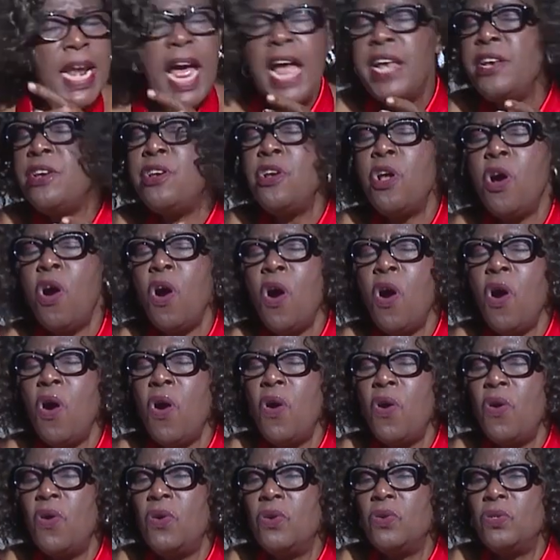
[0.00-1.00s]
And I
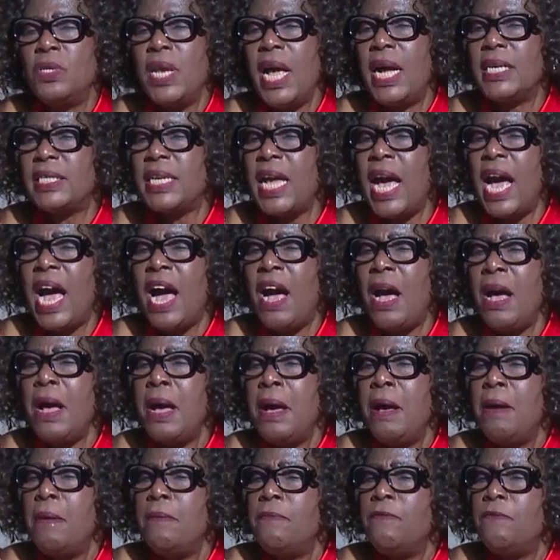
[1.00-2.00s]
know that
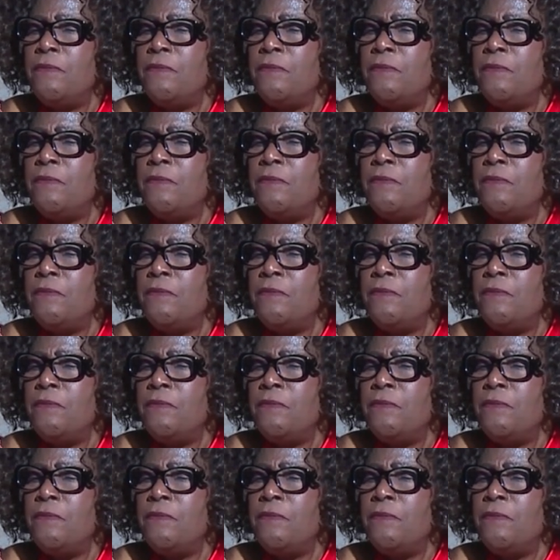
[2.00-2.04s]
our